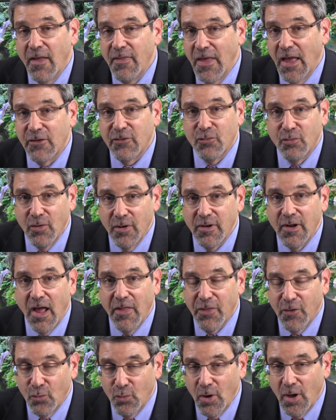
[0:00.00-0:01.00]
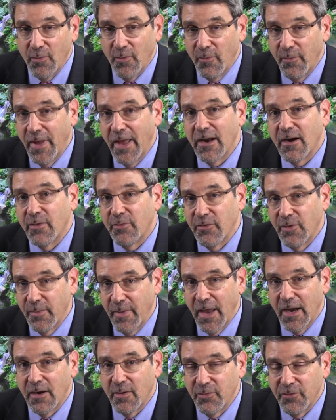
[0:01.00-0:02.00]
That's really not the realm of bankruptcy.
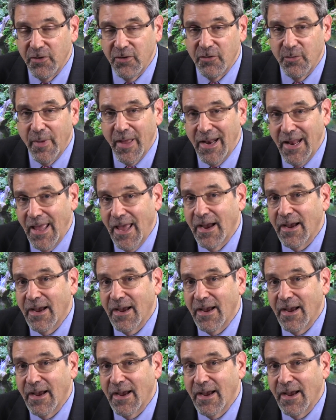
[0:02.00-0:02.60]
Bankruptcy is about